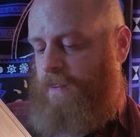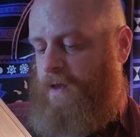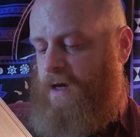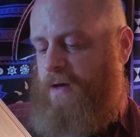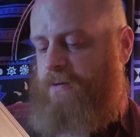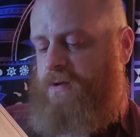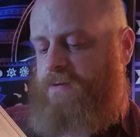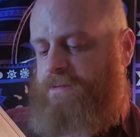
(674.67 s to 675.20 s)

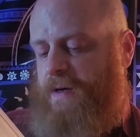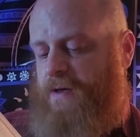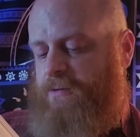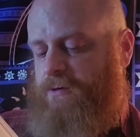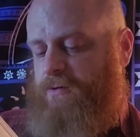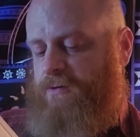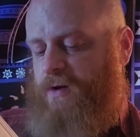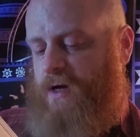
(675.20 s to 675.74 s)
I was
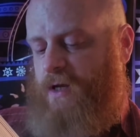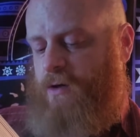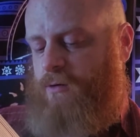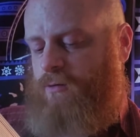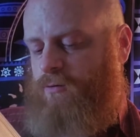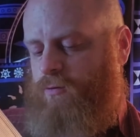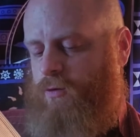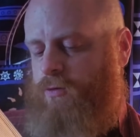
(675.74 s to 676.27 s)
petrified,
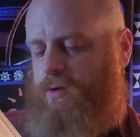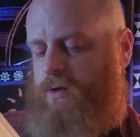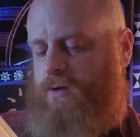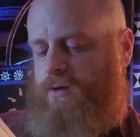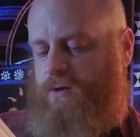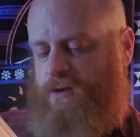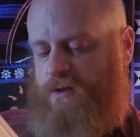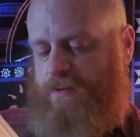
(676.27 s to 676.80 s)
rooted
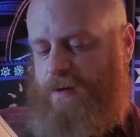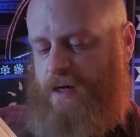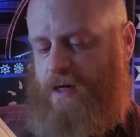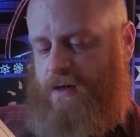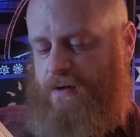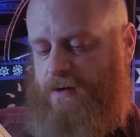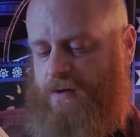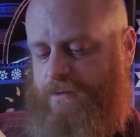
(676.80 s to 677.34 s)
to the spot.